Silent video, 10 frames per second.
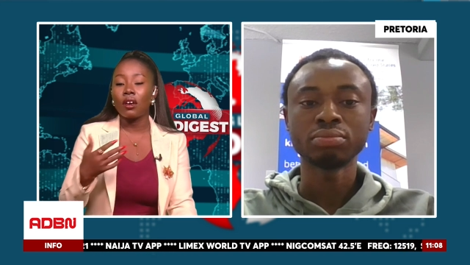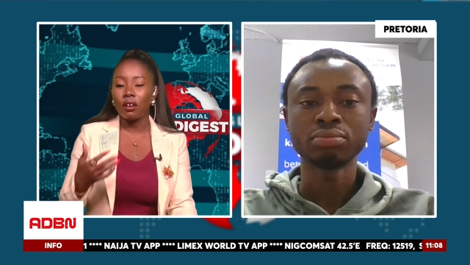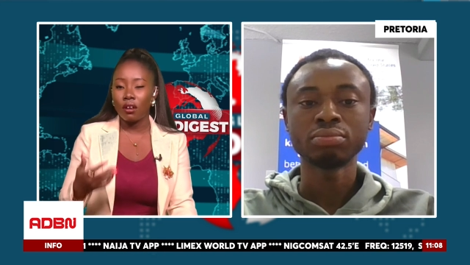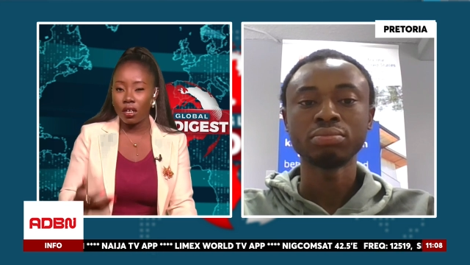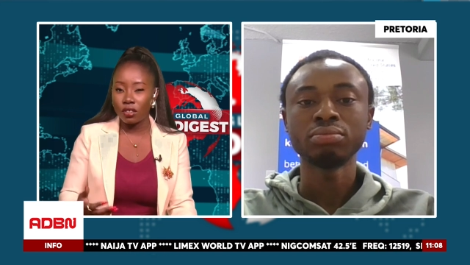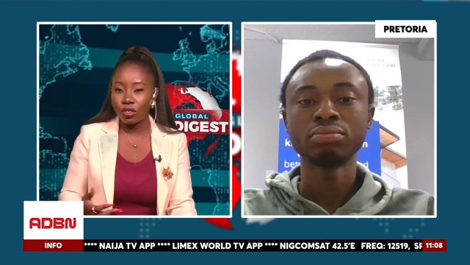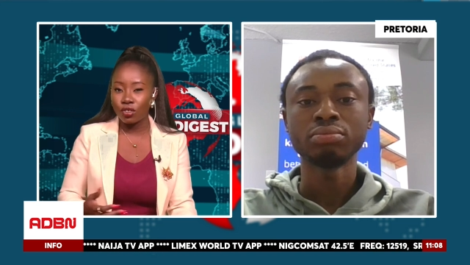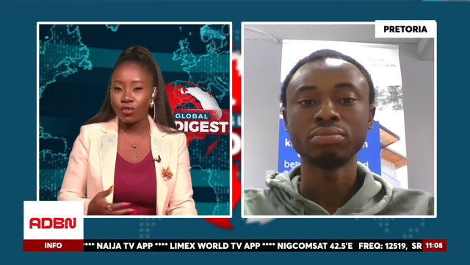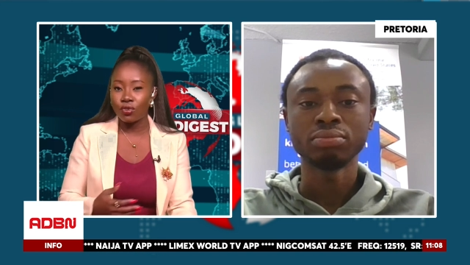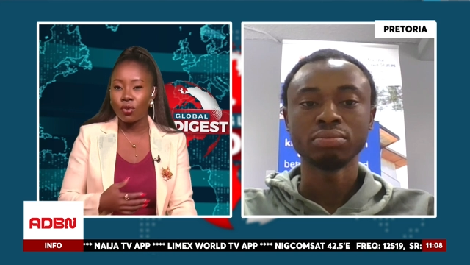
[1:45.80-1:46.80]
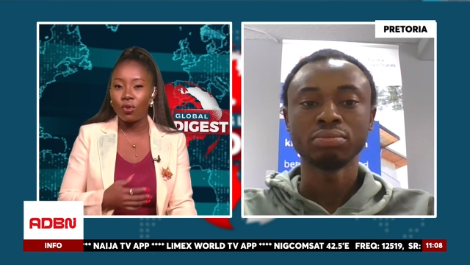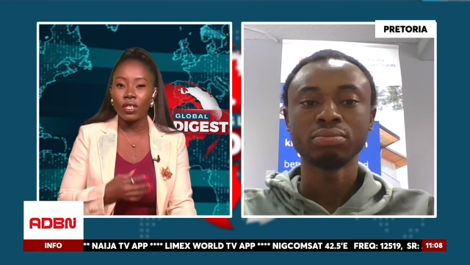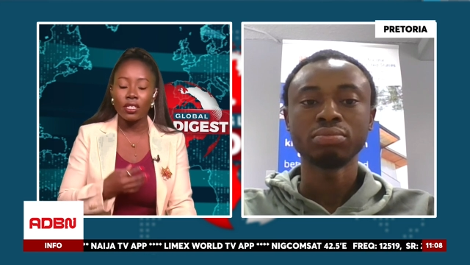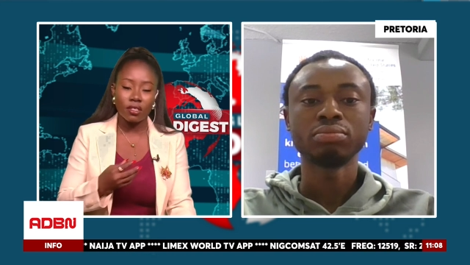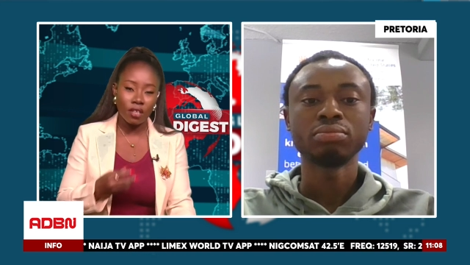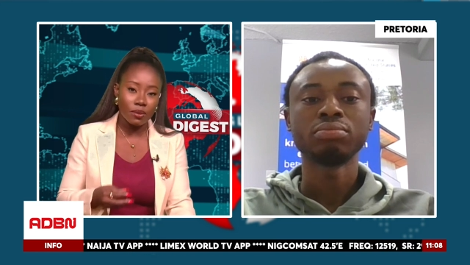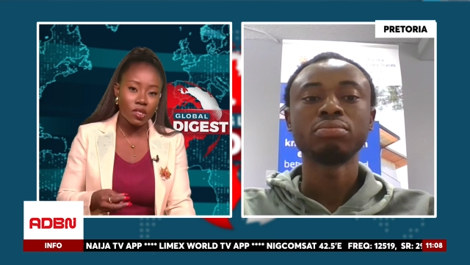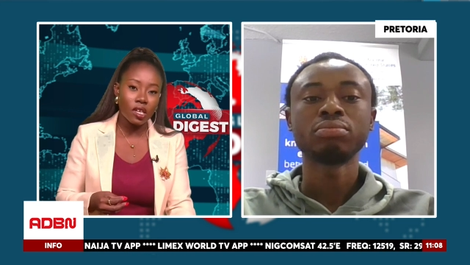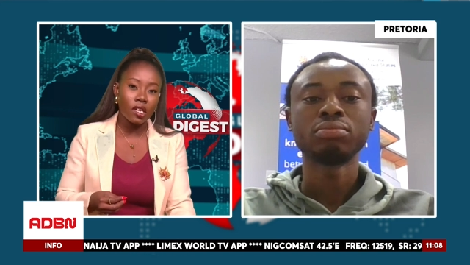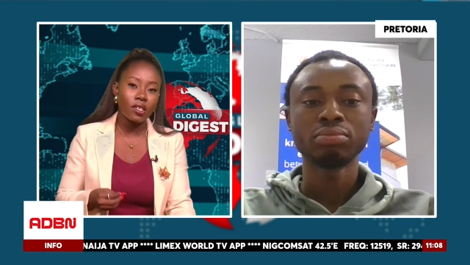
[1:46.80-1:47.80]
Speaker 1: gun control in some
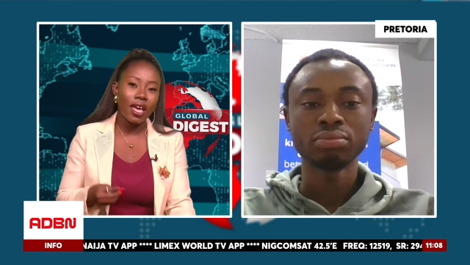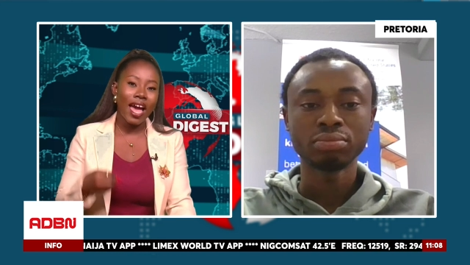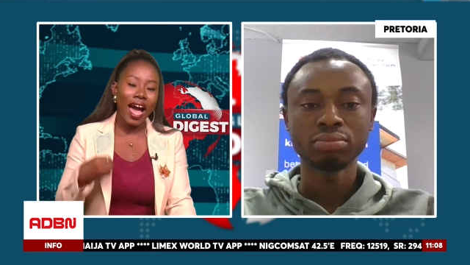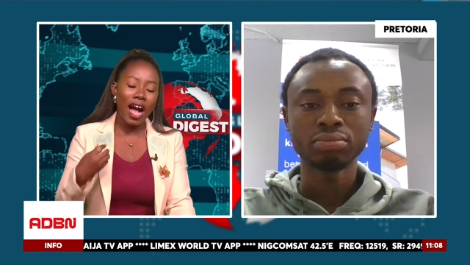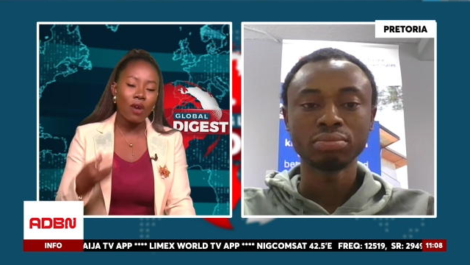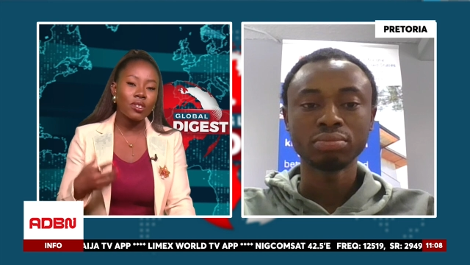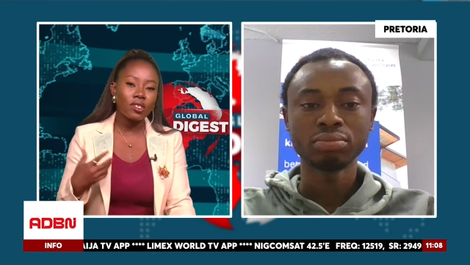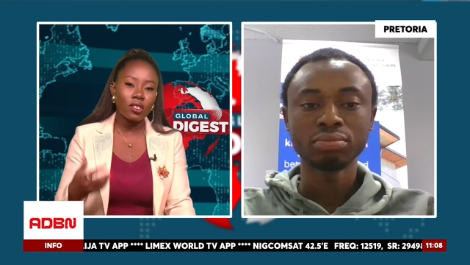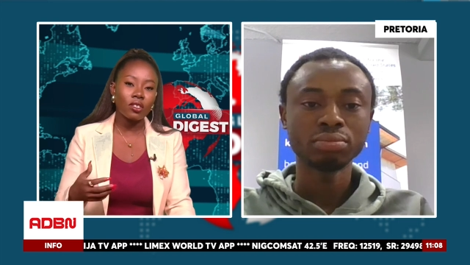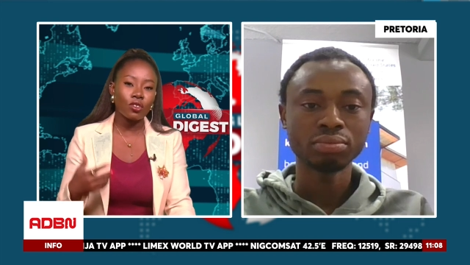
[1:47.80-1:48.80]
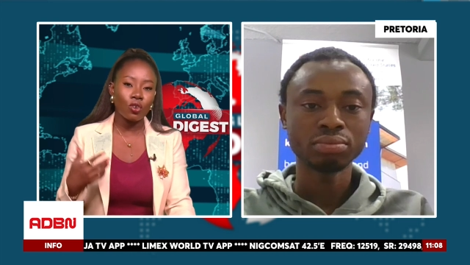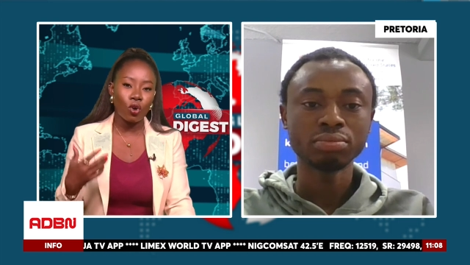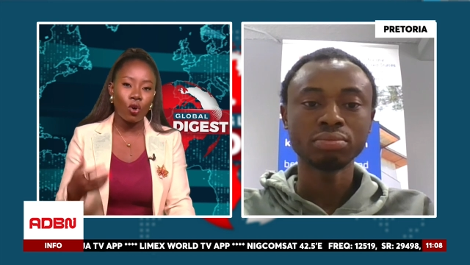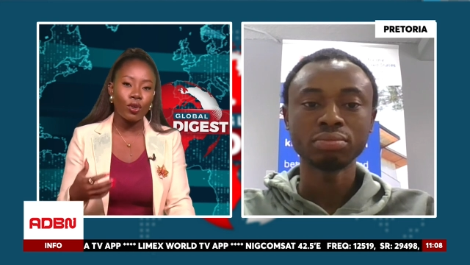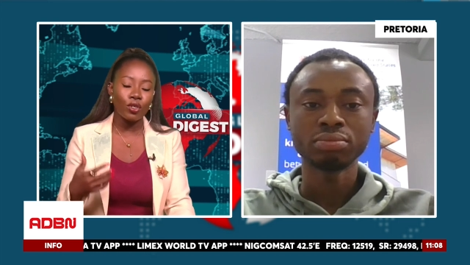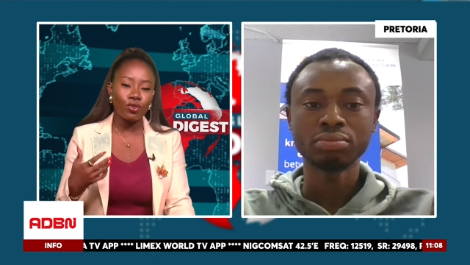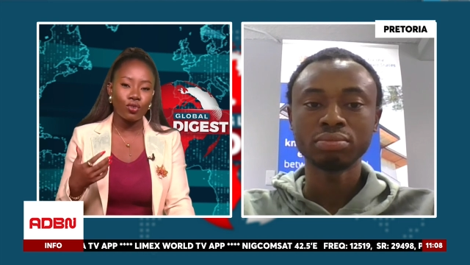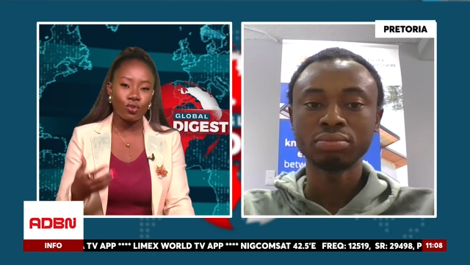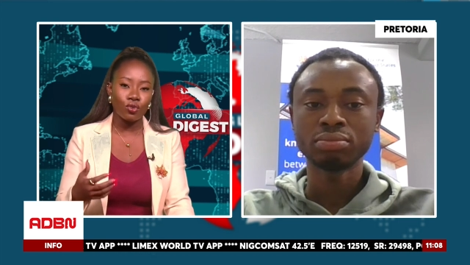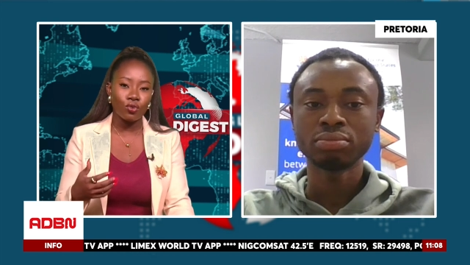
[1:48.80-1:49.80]
states. How is this going
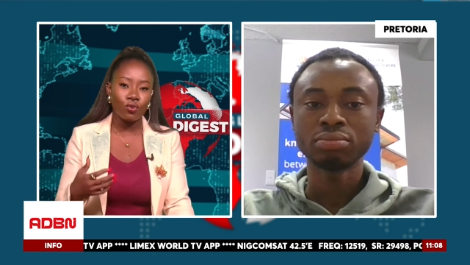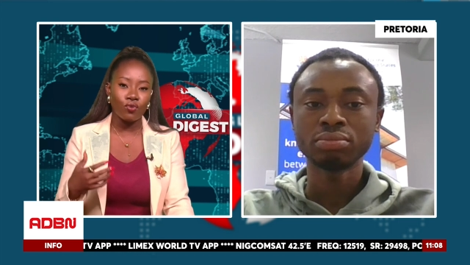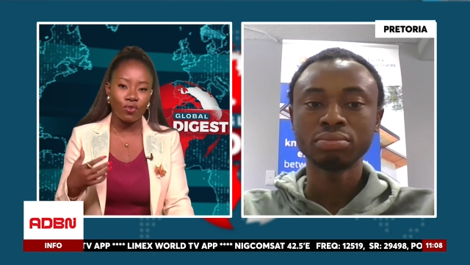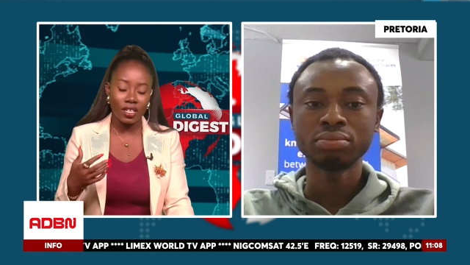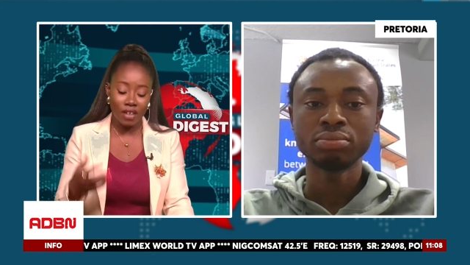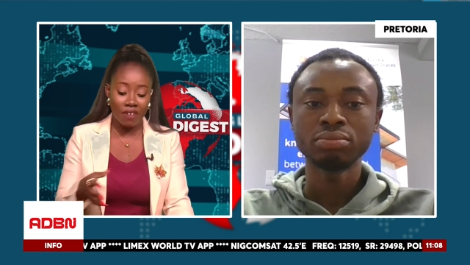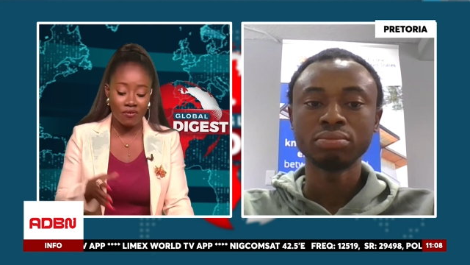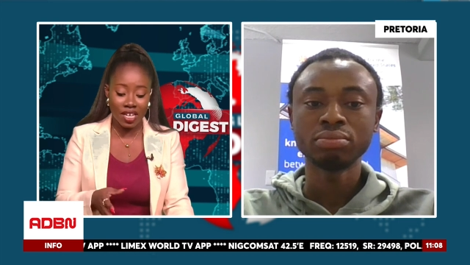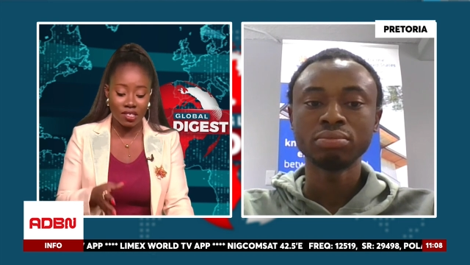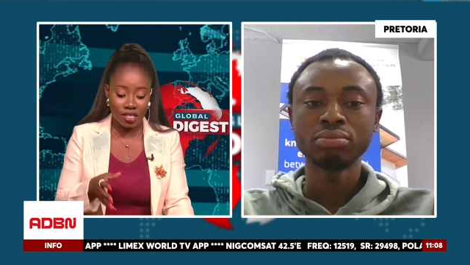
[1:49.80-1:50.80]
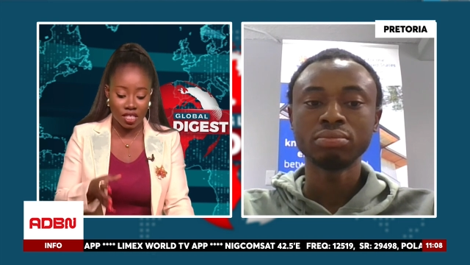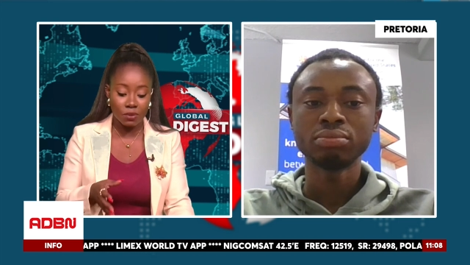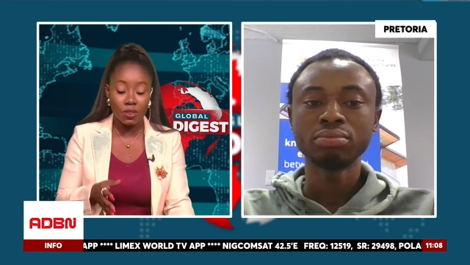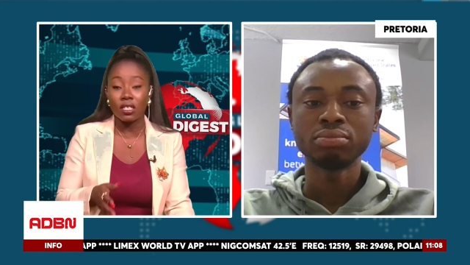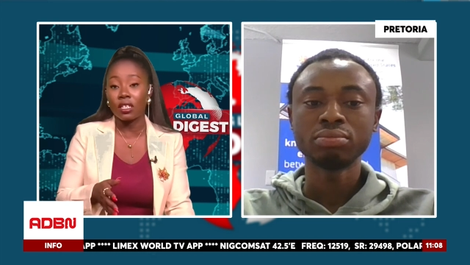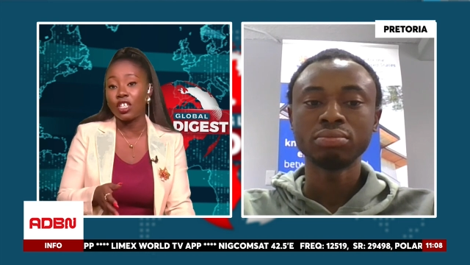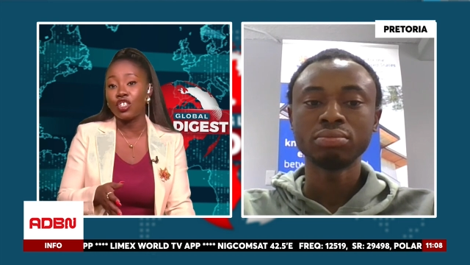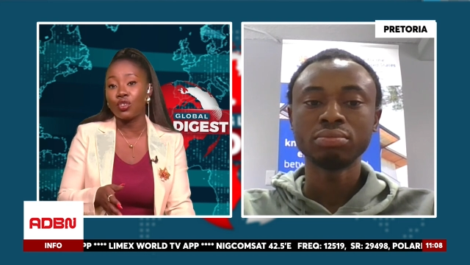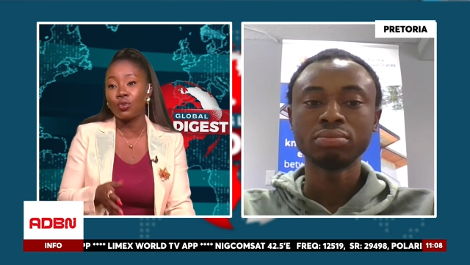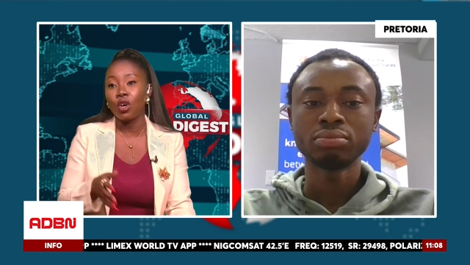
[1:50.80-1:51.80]
to affect this particular
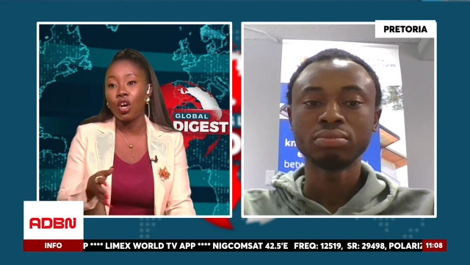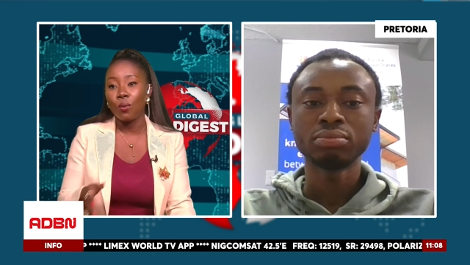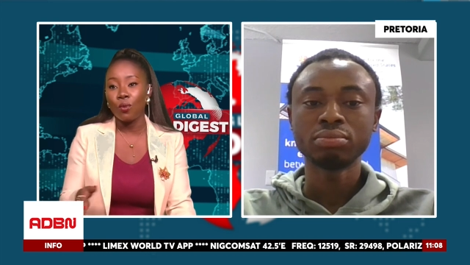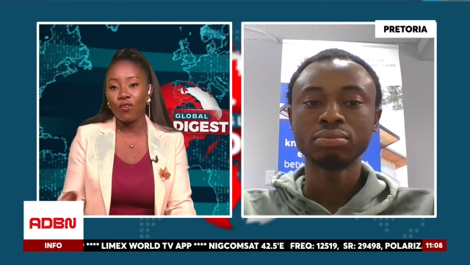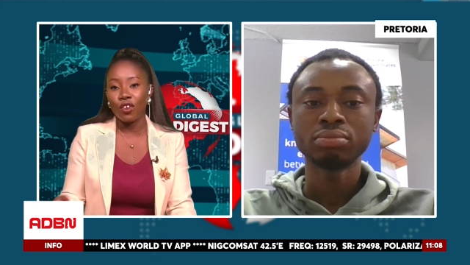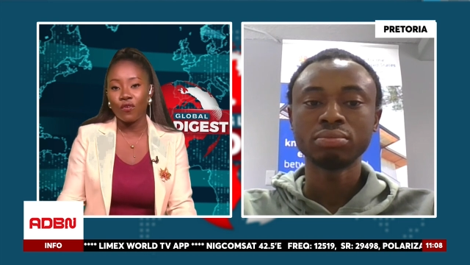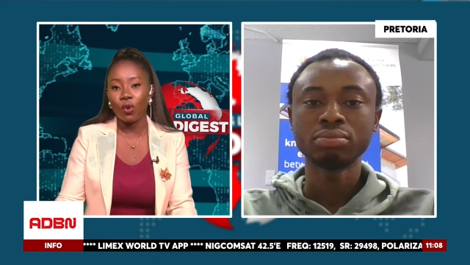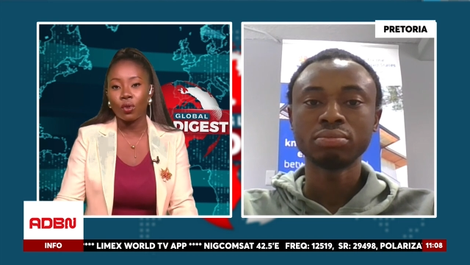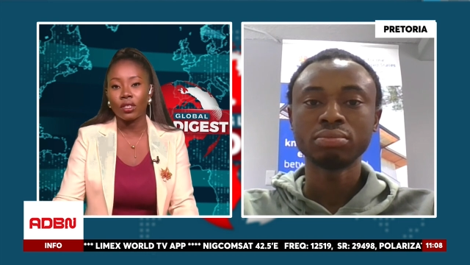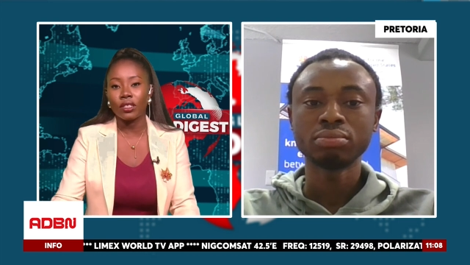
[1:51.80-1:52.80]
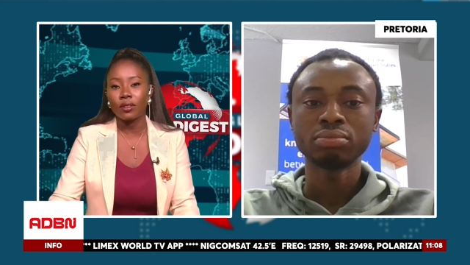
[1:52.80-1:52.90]
issue moving forward?